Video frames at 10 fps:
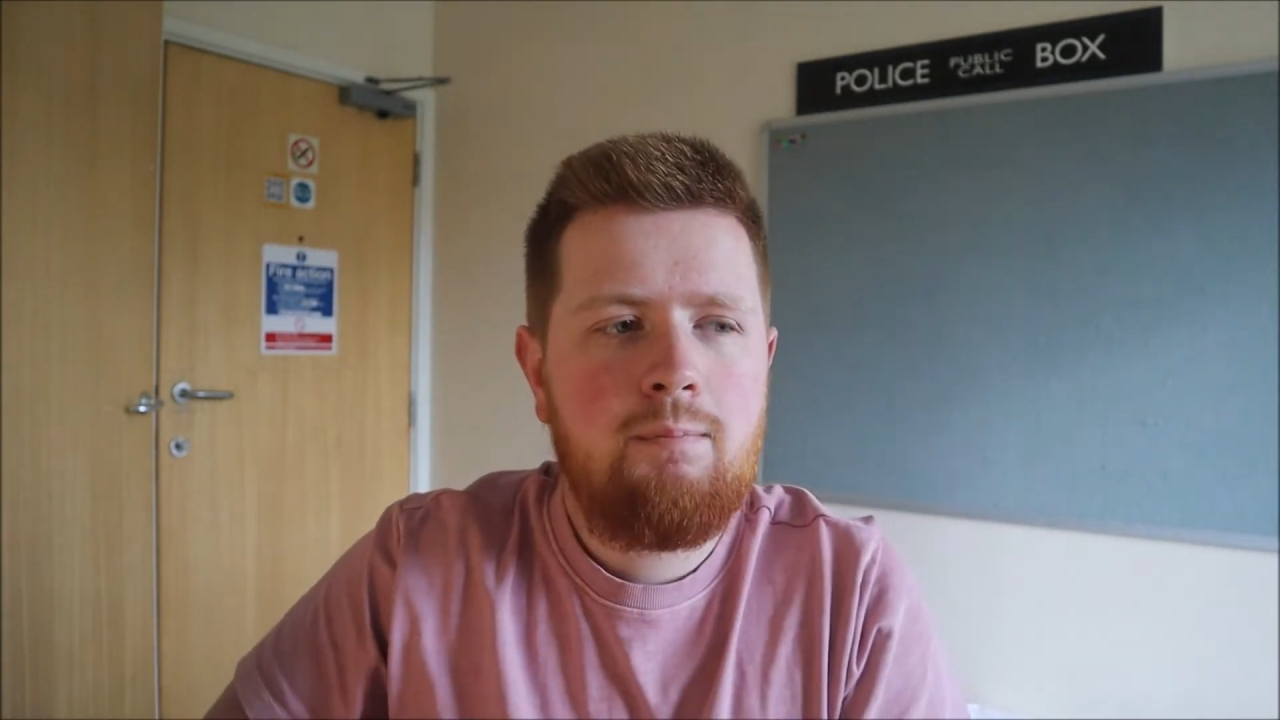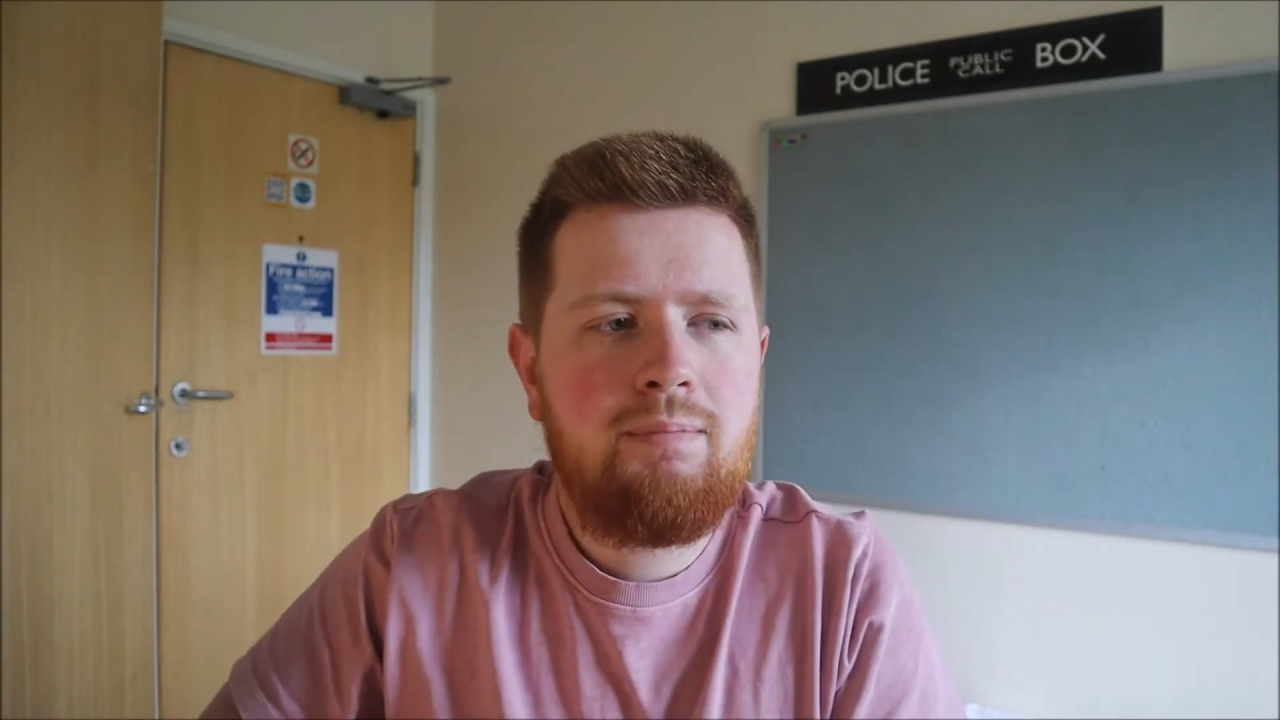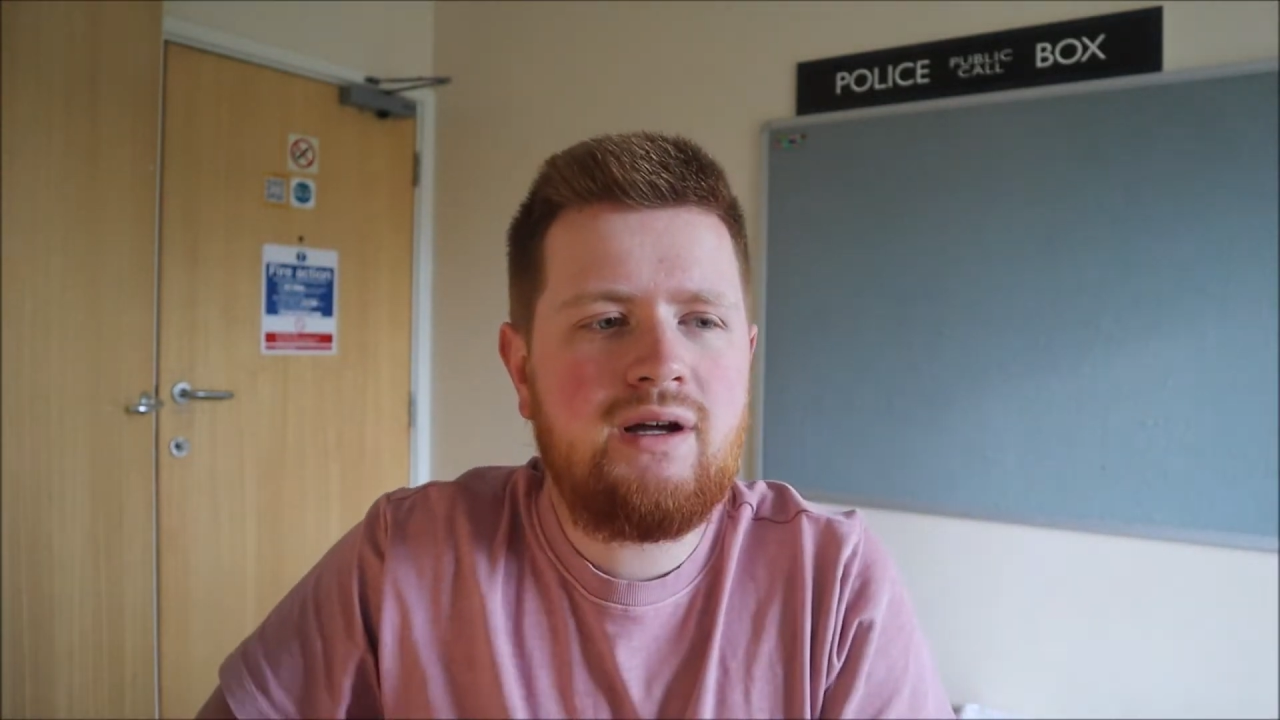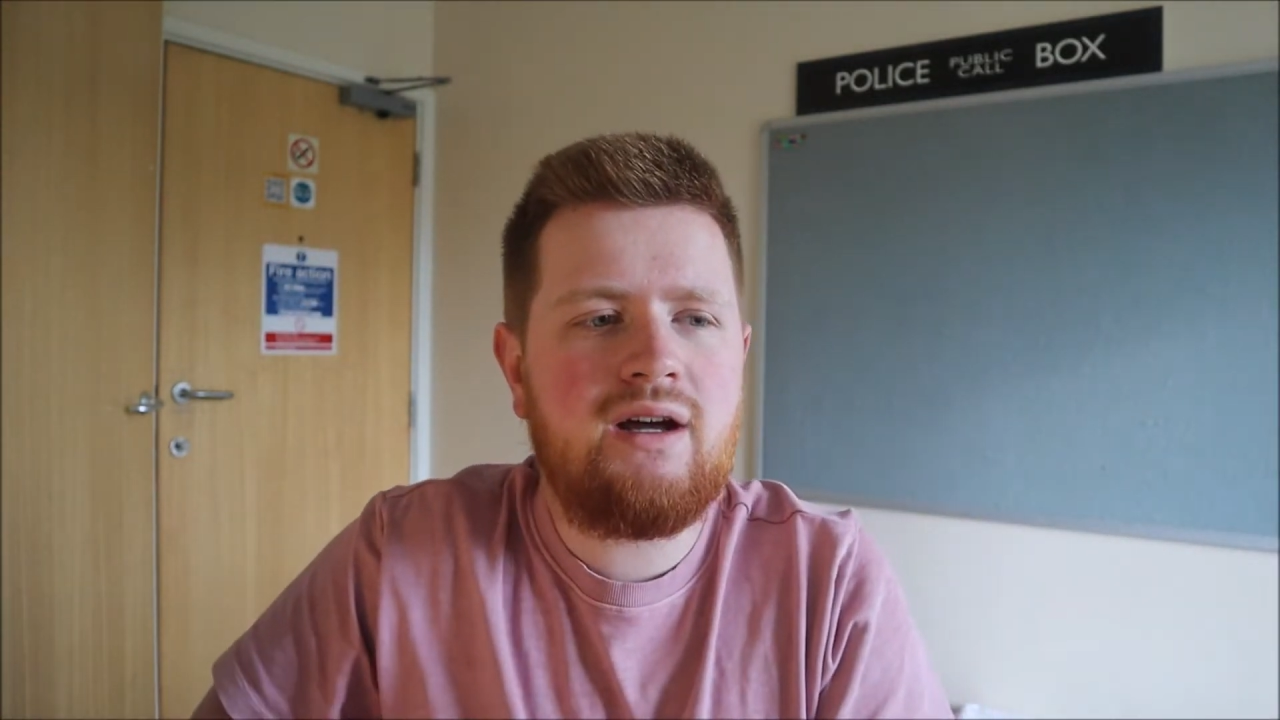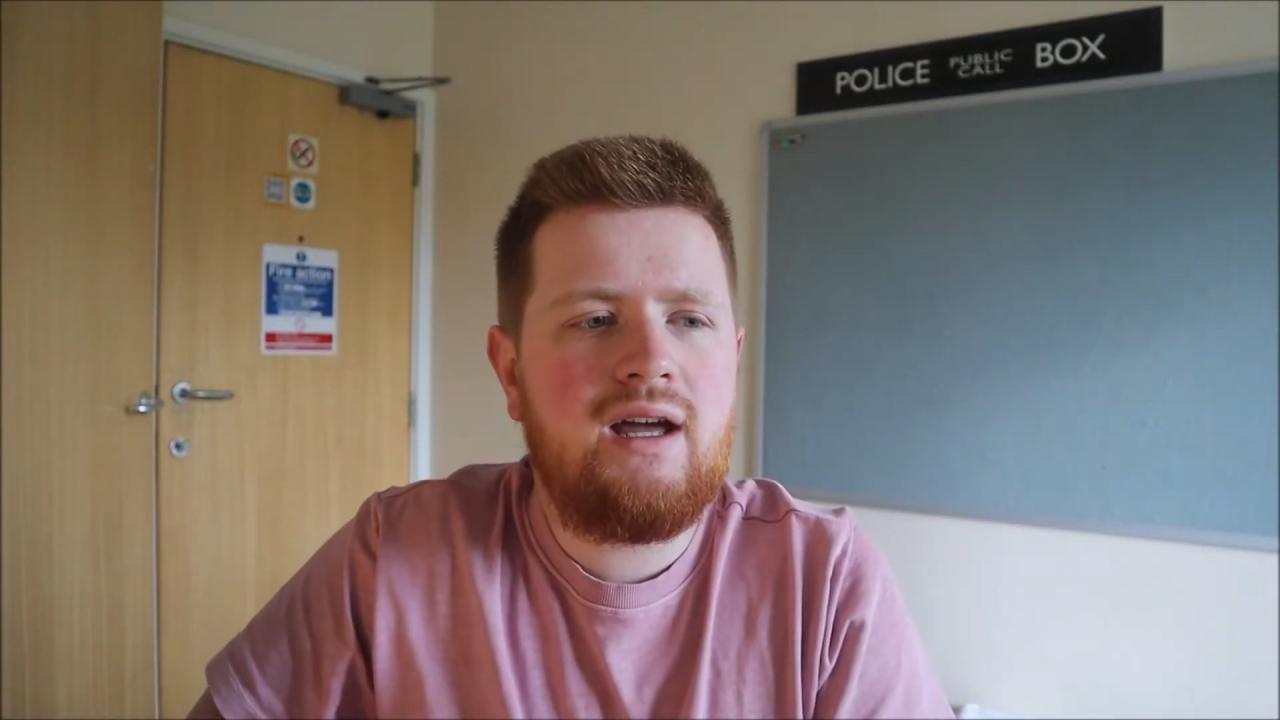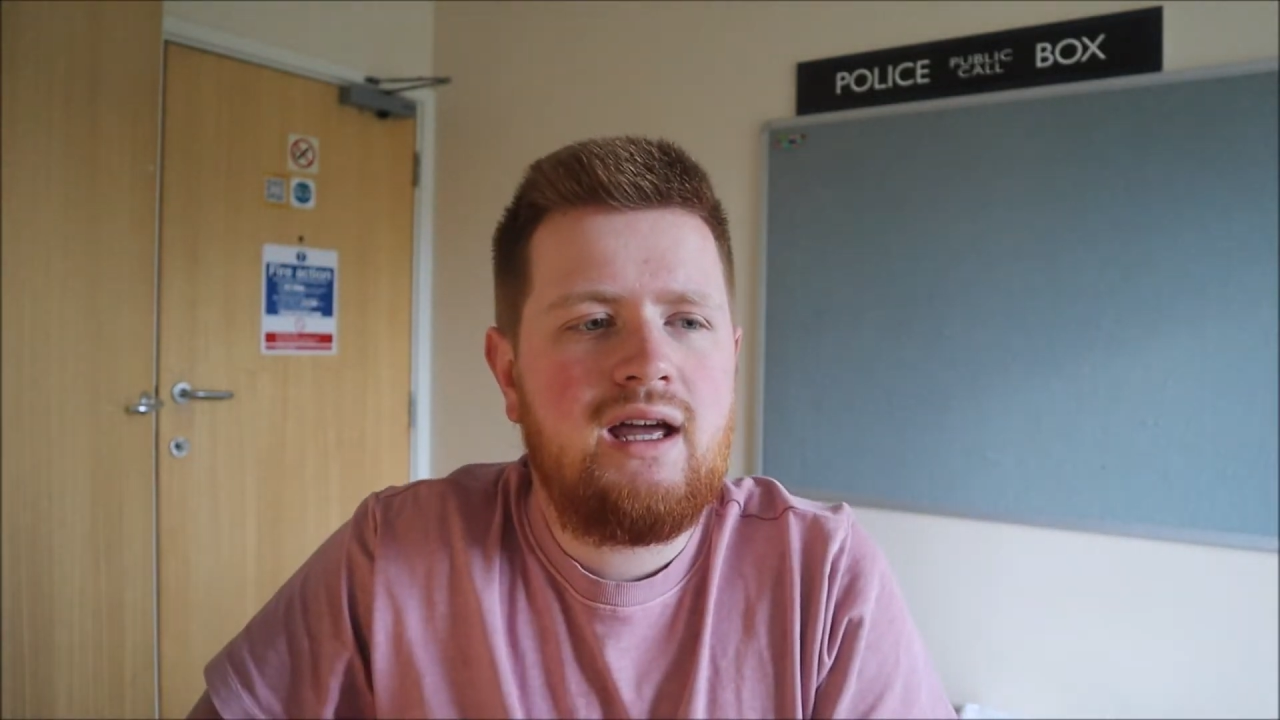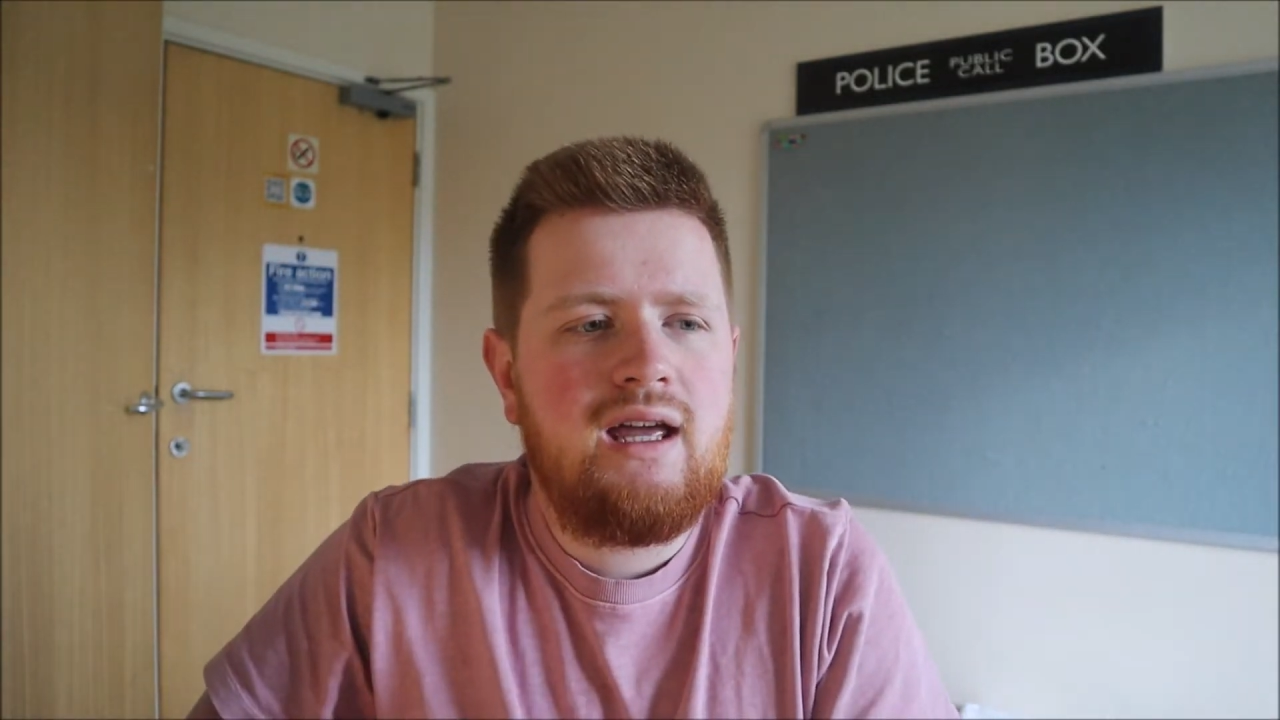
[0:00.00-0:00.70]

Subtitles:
but